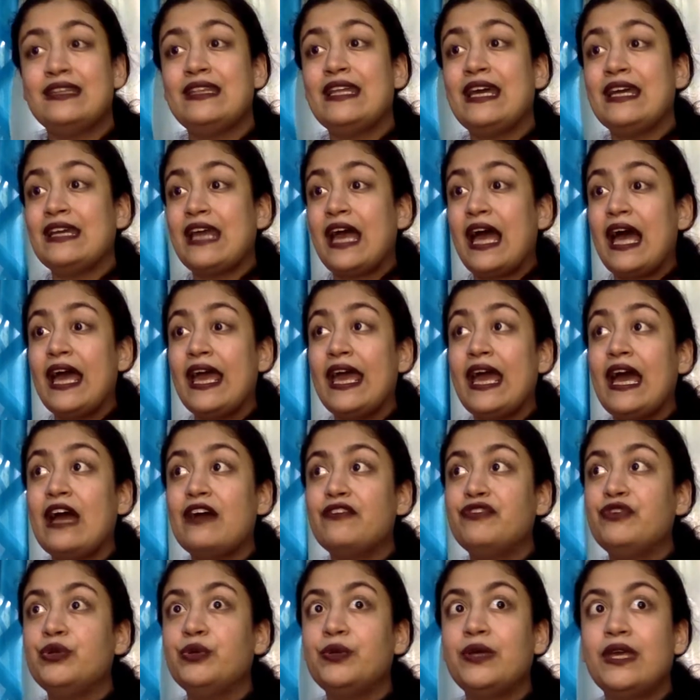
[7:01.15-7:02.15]
that I
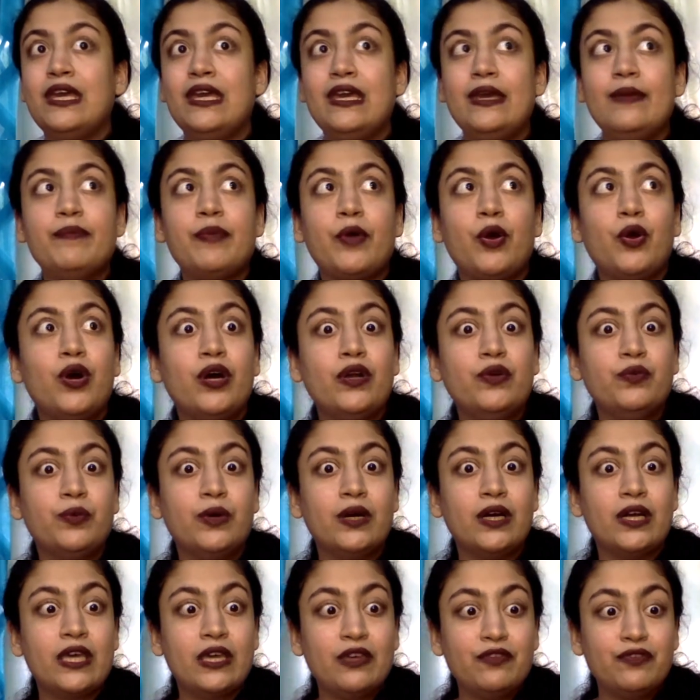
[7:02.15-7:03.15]
have to keep on
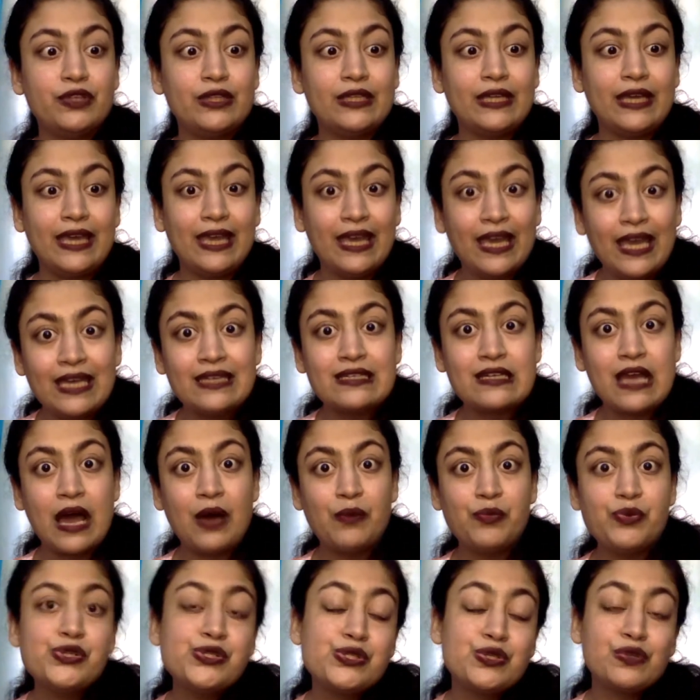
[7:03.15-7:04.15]
working for the 8
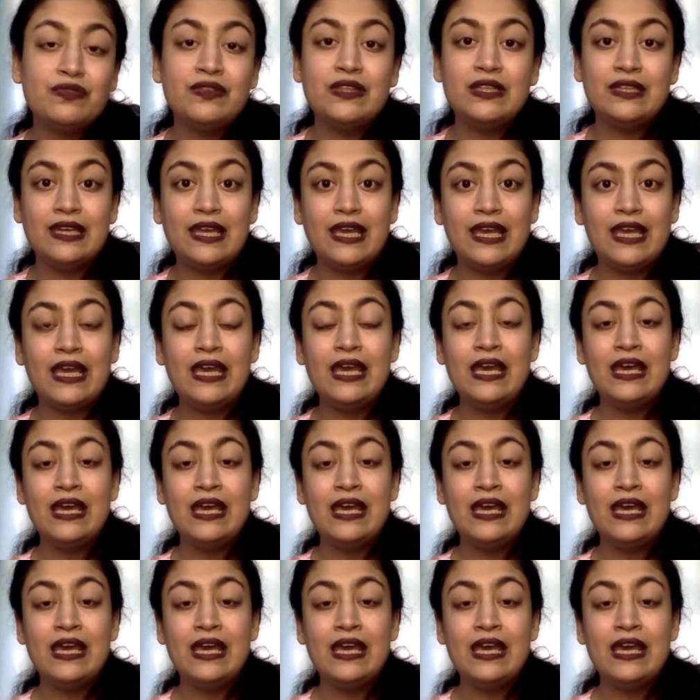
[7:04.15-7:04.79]
hours of the day